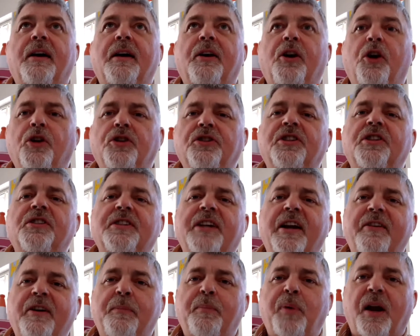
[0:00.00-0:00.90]

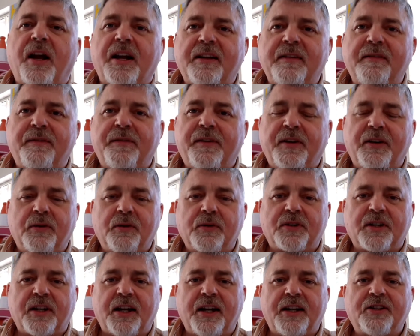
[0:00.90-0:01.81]
Londonderry playing
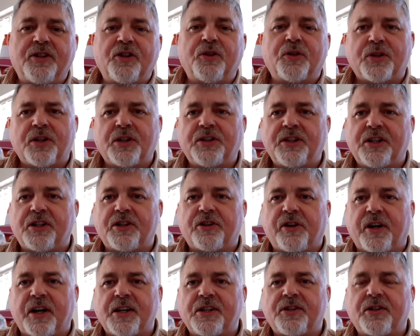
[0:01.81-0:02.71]
fields is an utter
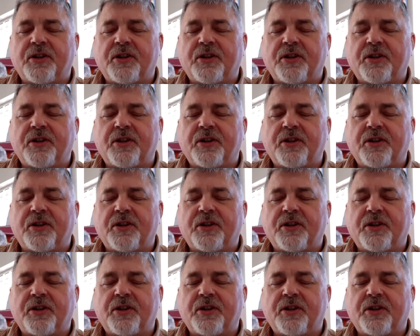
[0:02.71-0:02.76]
disgrace.